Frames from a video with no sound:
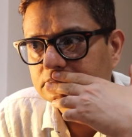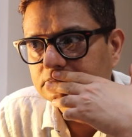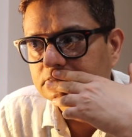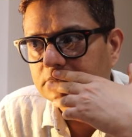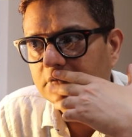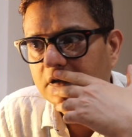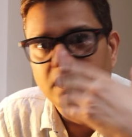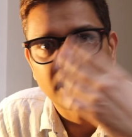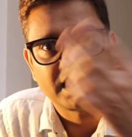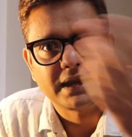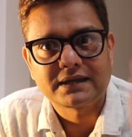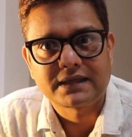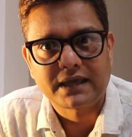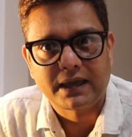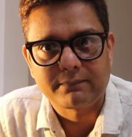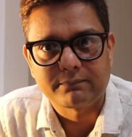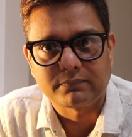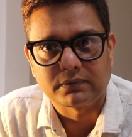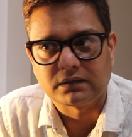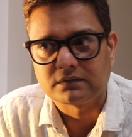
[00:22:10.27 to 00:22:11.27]
Glen
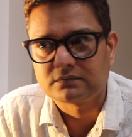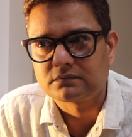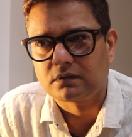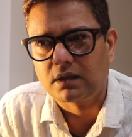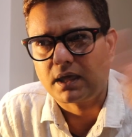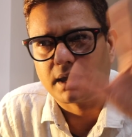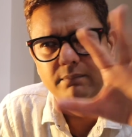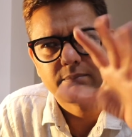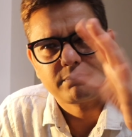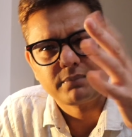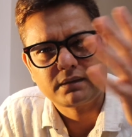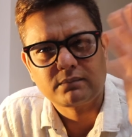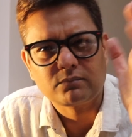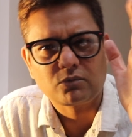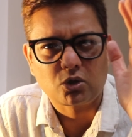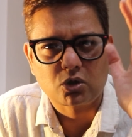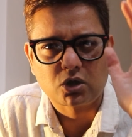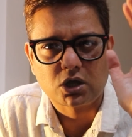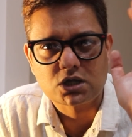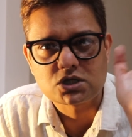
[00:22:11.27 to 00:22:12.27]
Campbell, so like a bit
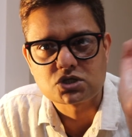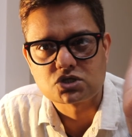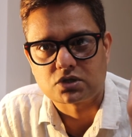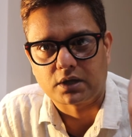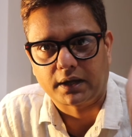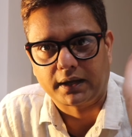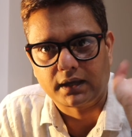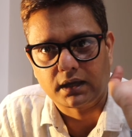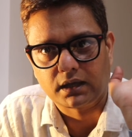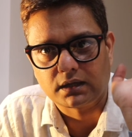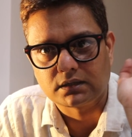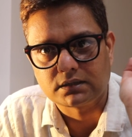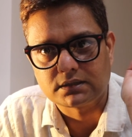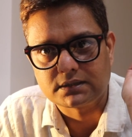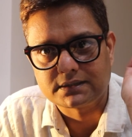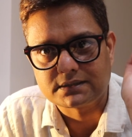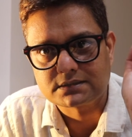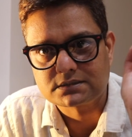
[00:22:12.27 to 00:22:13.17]
more country kind of thing.